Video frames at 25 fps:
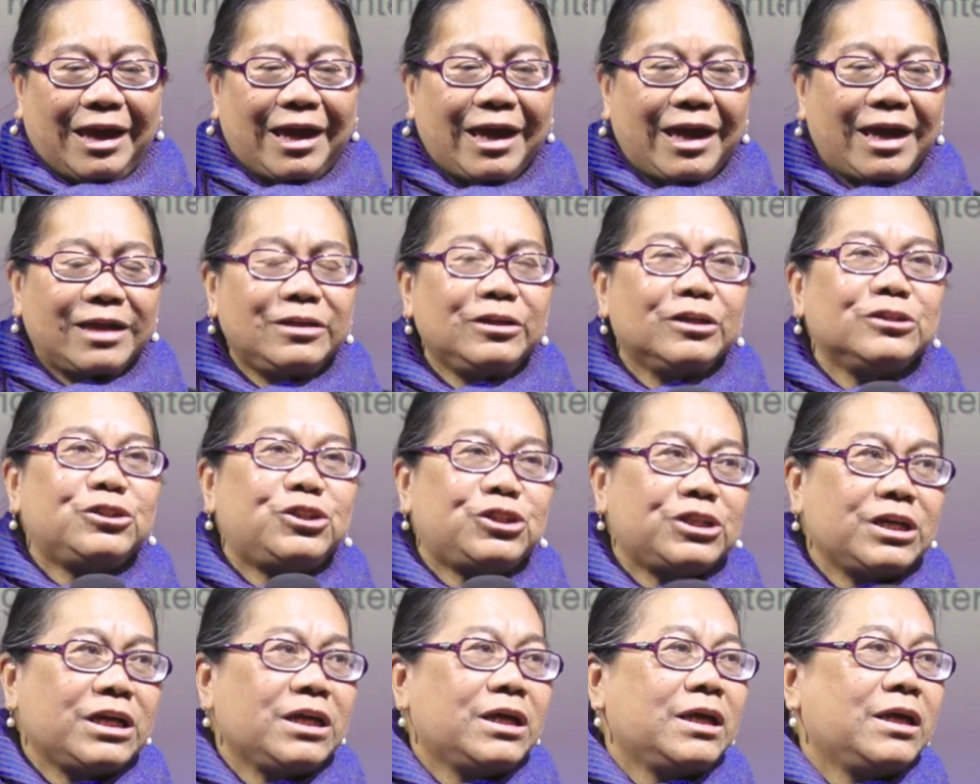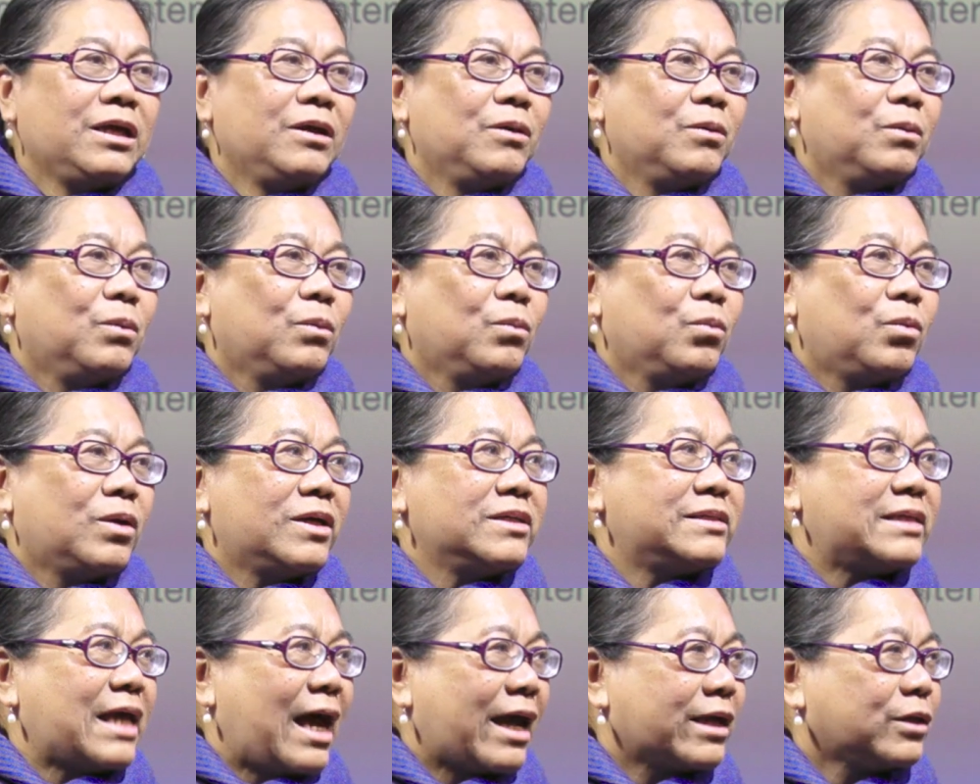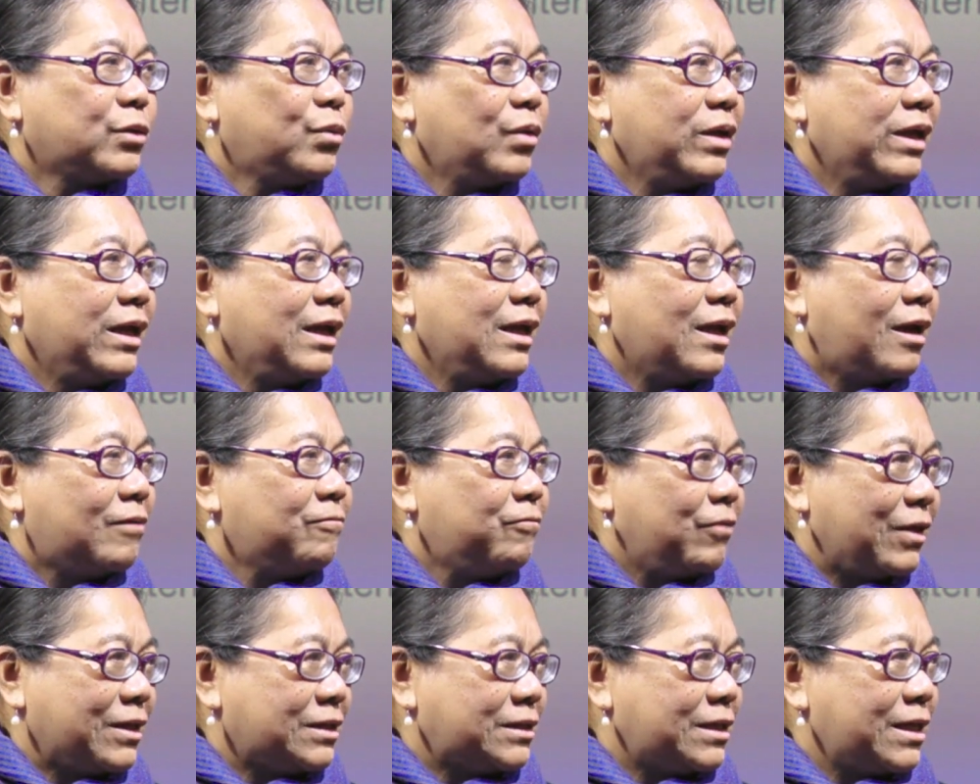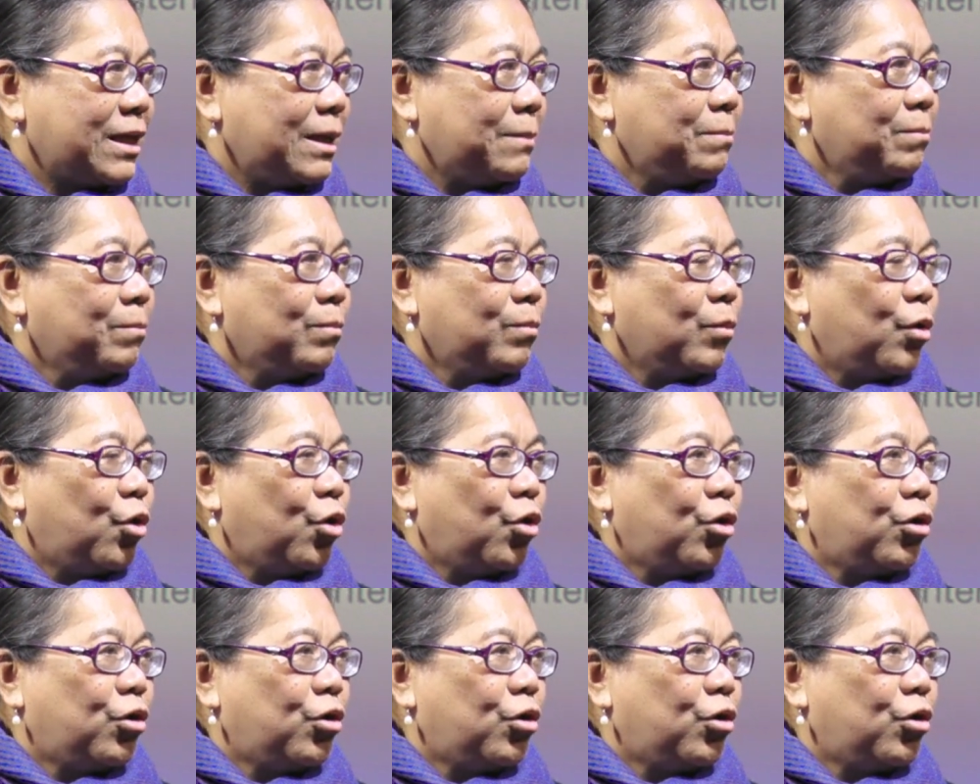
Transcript: And she was actually a victim